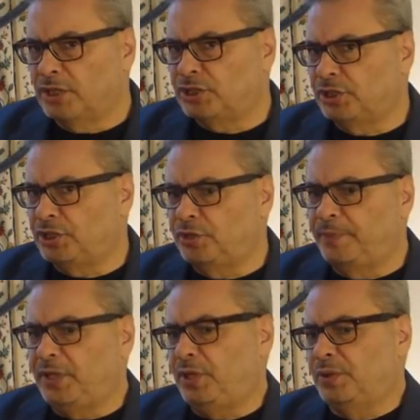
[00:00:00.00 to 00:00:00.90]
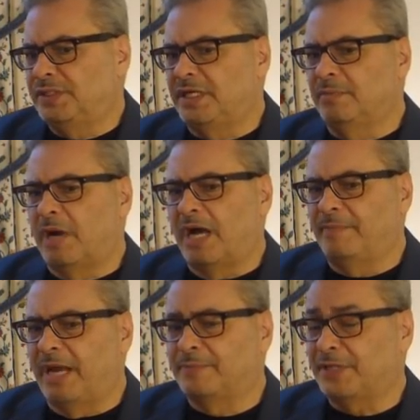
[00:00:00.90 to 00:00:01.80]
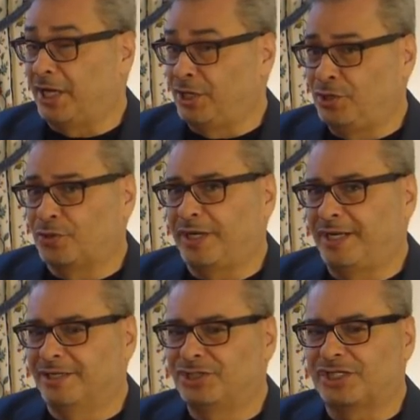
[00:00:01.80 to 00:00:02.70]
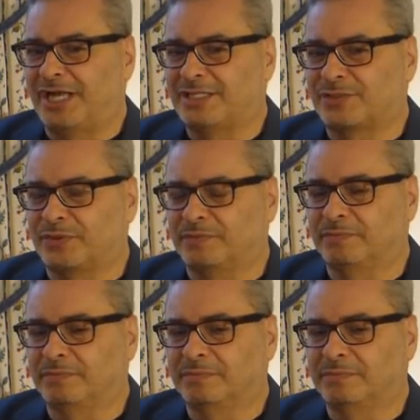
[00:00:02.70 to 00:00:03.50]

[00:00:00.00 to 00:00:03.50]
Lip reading: should you be using mind maps in your English classroom?